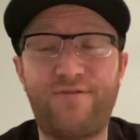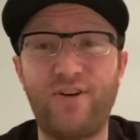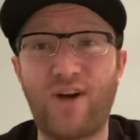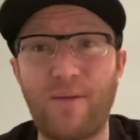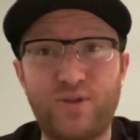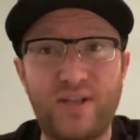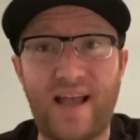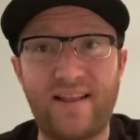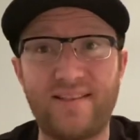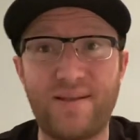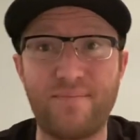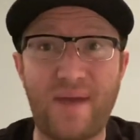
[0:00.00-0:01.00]
you're
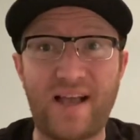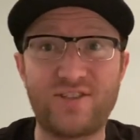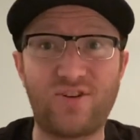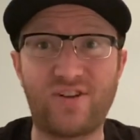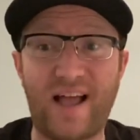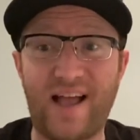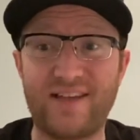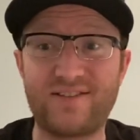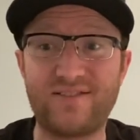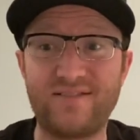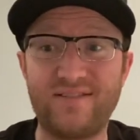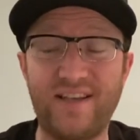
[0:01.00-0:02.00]
upset that
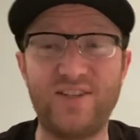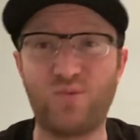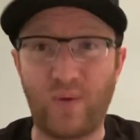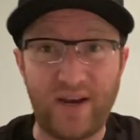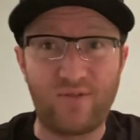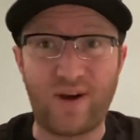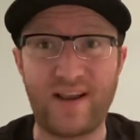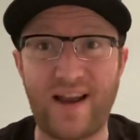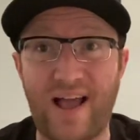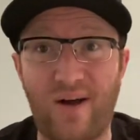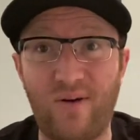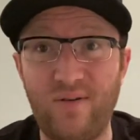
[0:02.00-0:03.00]
Masterclass is winning right
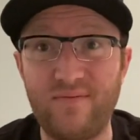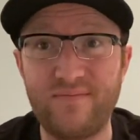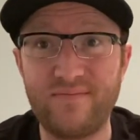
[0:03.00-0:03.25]
now,